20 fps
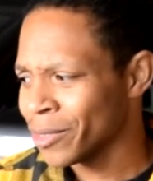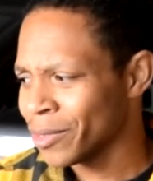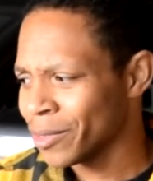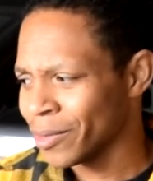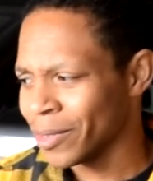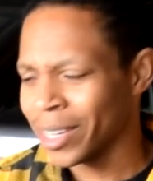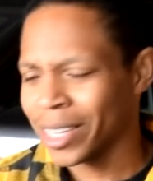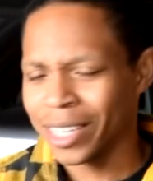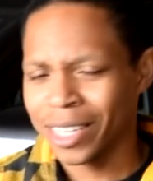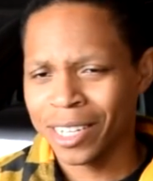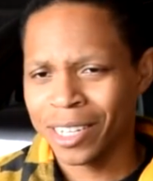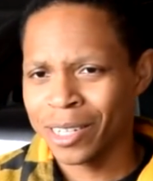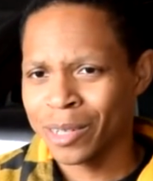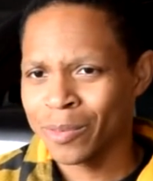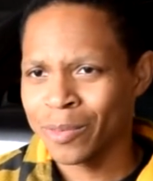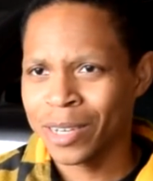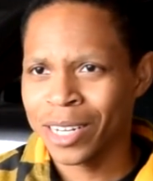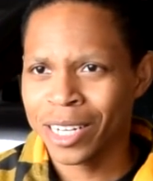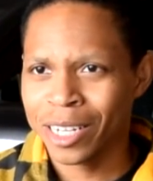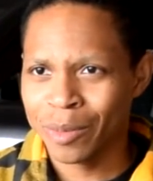Right now I'm
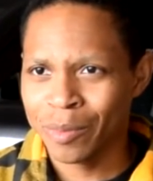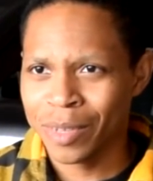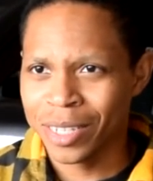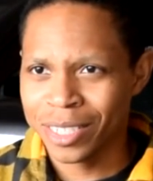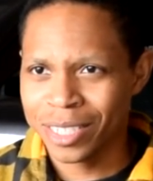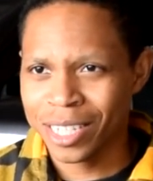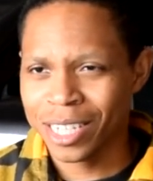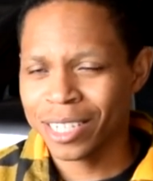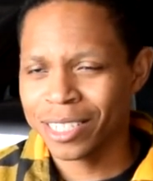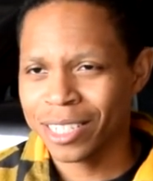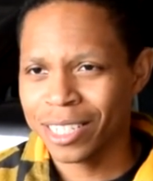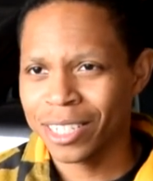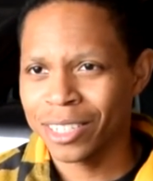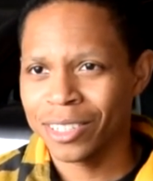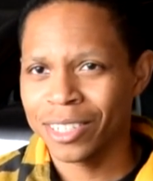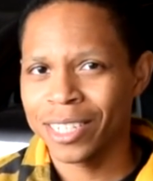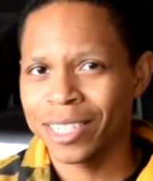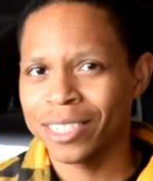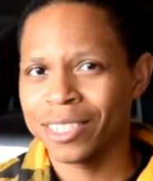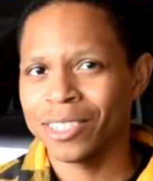rocking my stock tail
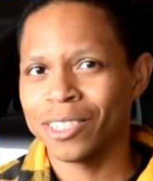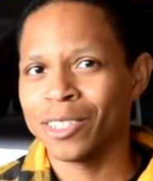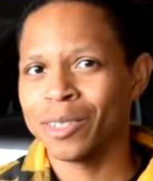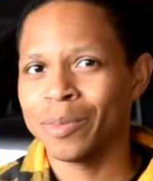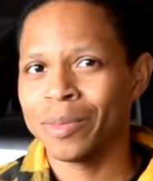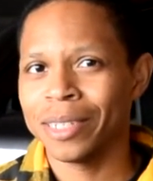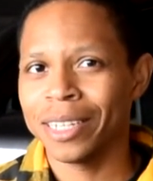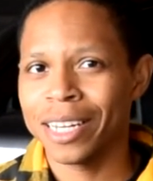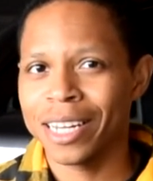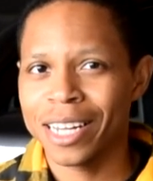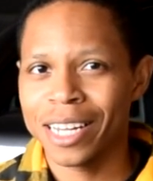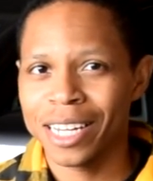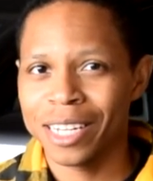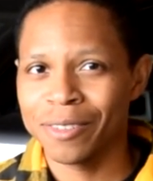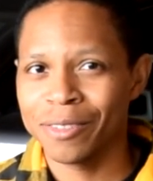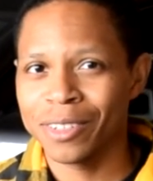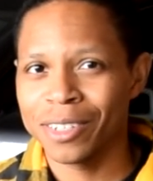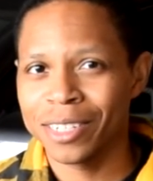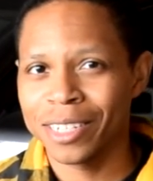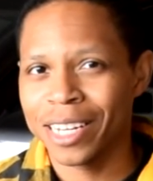lights. Normally I have
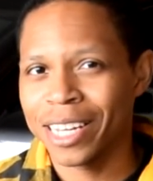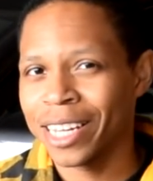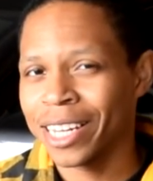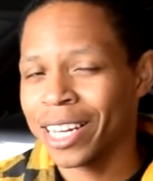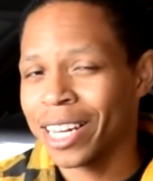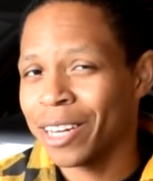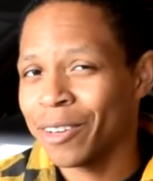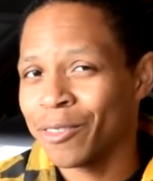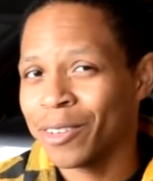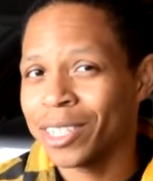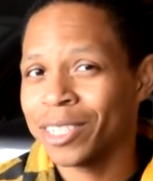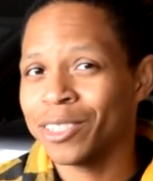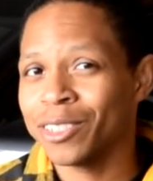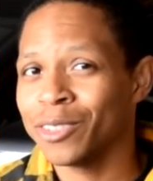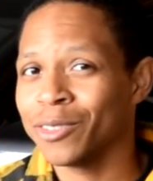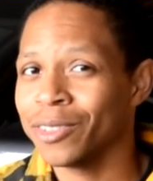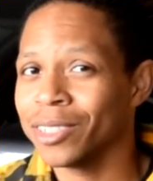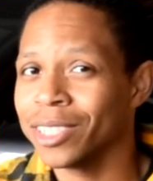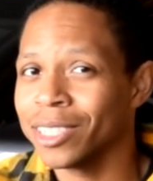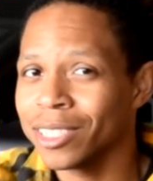on AK
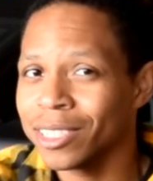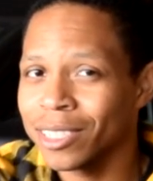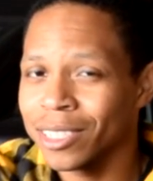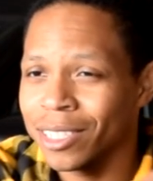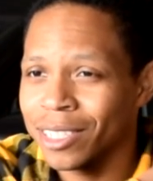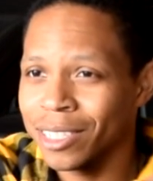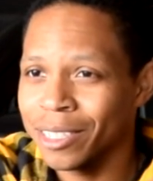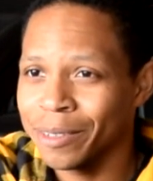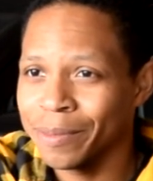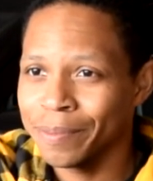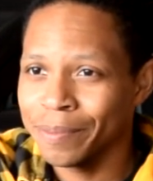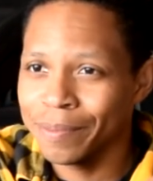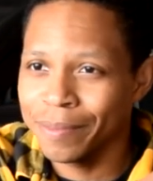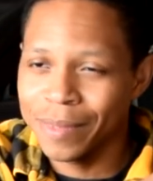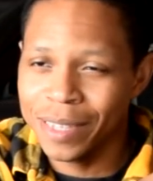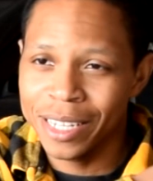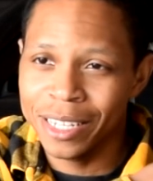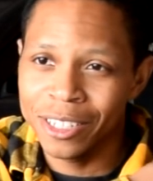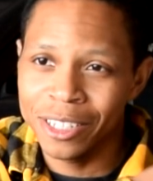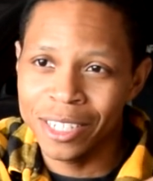Retrofits
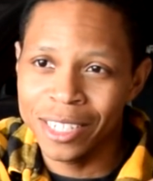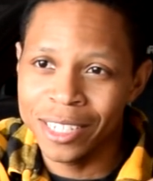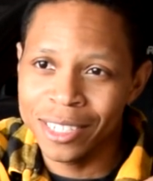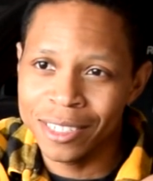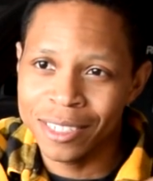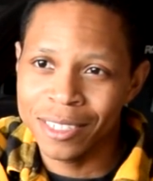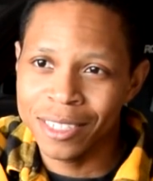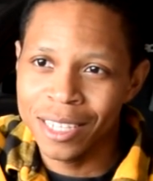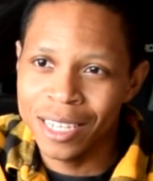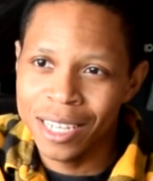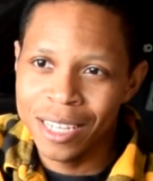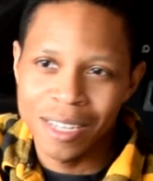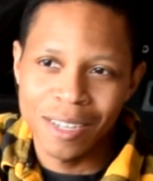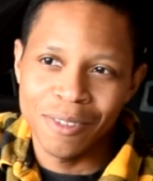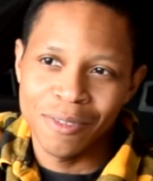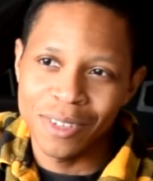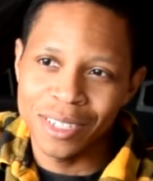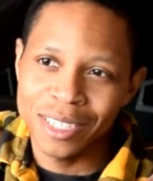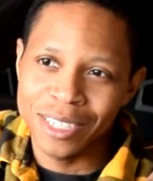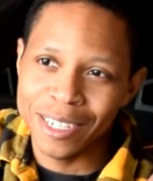headlights,
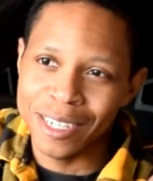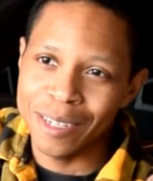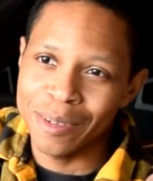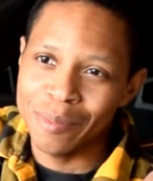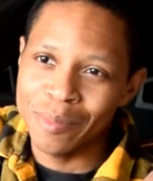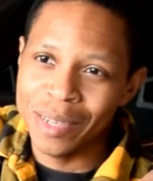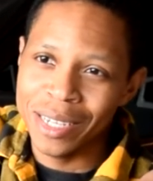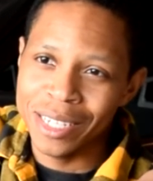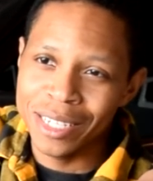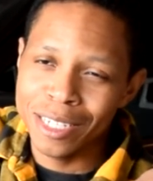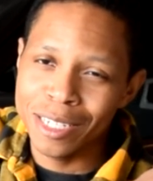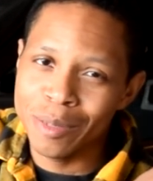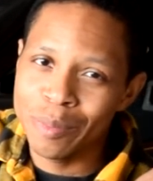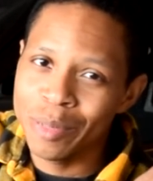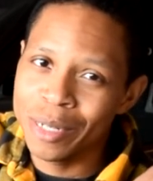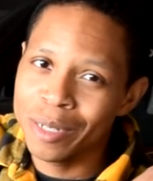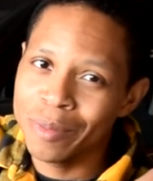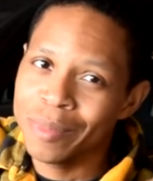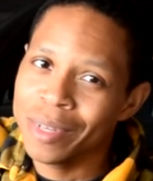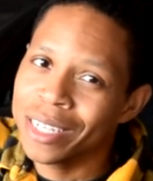which I may end up
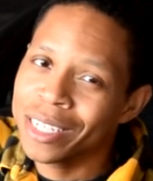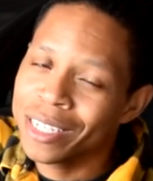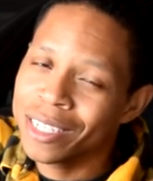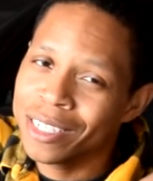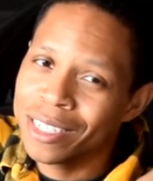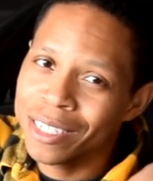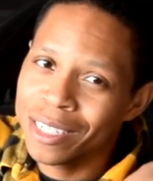putting back on.